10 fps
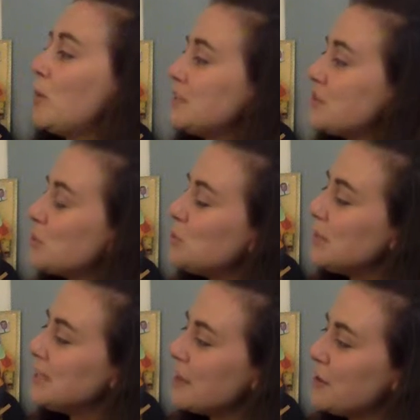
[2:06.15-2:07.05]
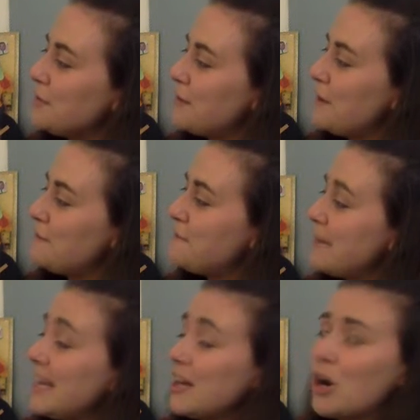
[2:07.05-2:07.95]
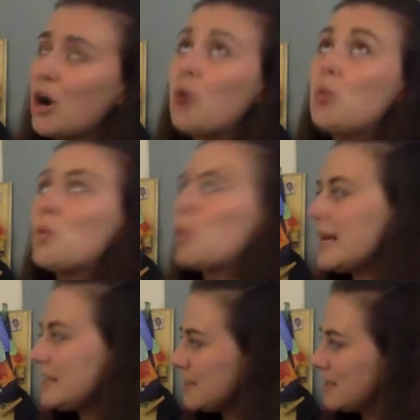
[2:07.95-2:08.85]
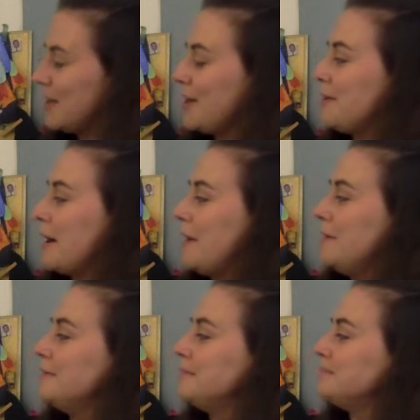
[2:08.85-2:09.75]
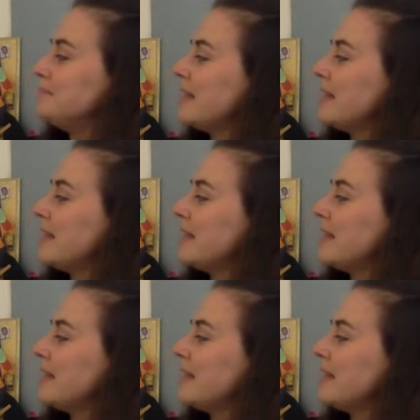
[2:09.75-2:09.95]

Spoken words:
When school is over, fear can't wait to go home.